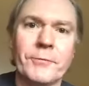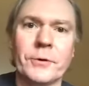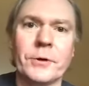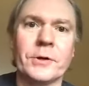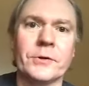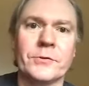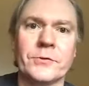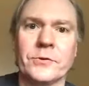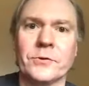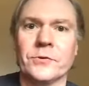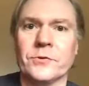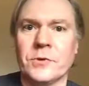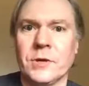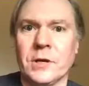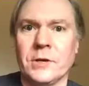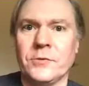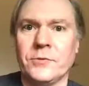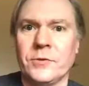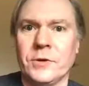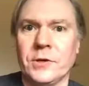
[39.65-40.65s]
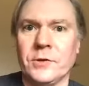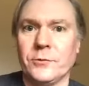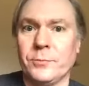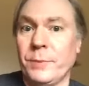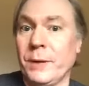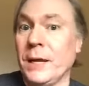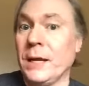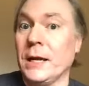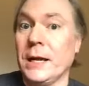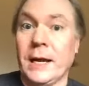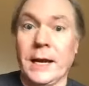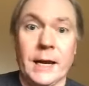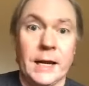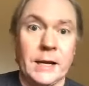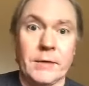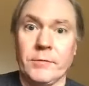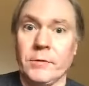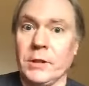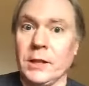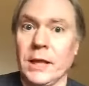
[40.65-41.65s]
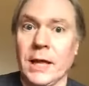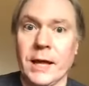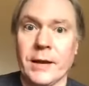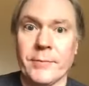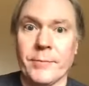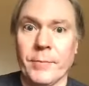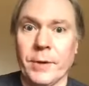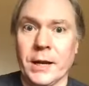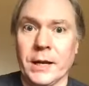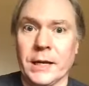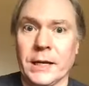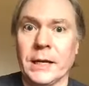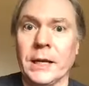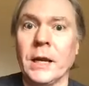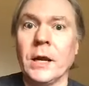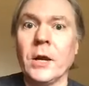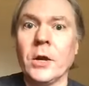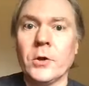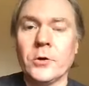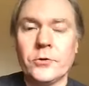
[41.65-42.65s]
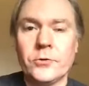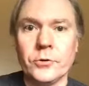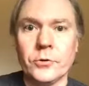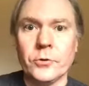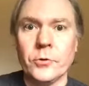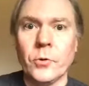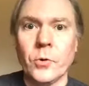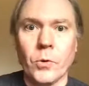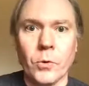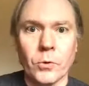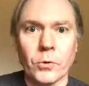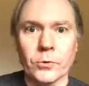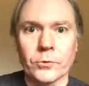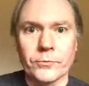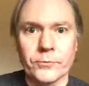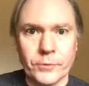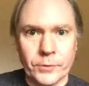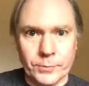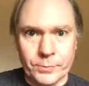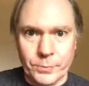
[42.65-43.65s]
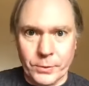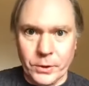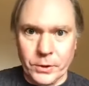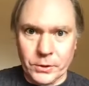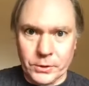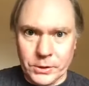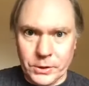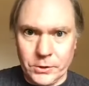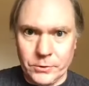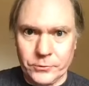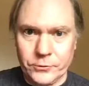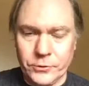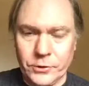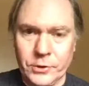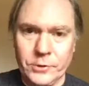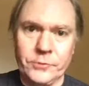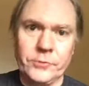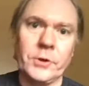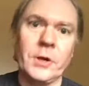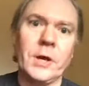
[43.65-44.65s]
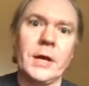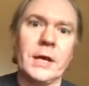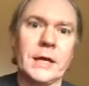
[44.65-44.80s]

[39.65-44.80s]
For instance, Tennessee is paying a heck of a lot of money to old football coaches.